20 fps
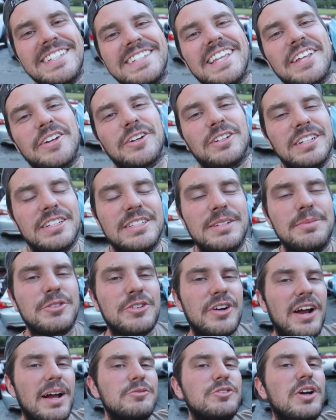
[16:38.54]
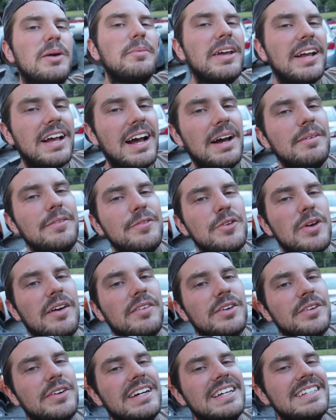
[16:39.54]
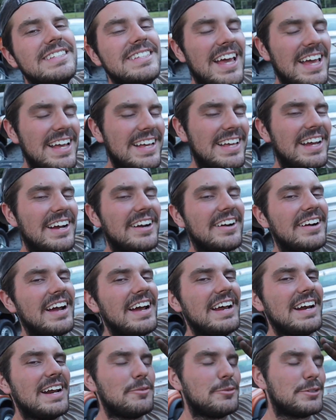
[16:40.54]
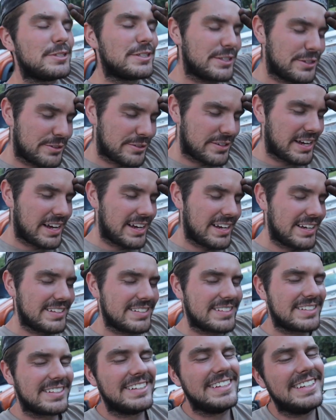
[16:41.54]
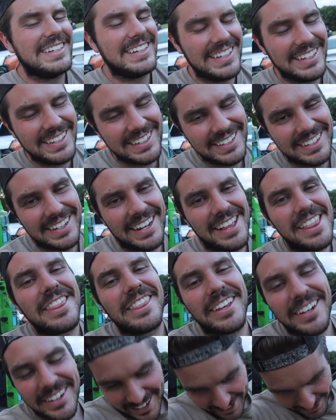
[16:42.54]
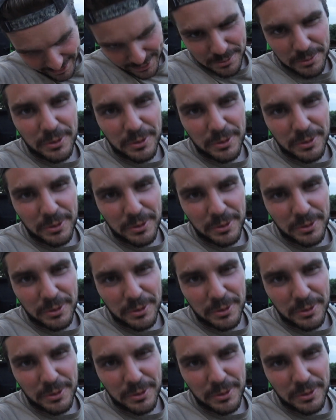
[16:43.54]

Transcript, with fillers: get down and click subscribe. Drop me a comment if you haven't already. Take care, and I will see you guys in the next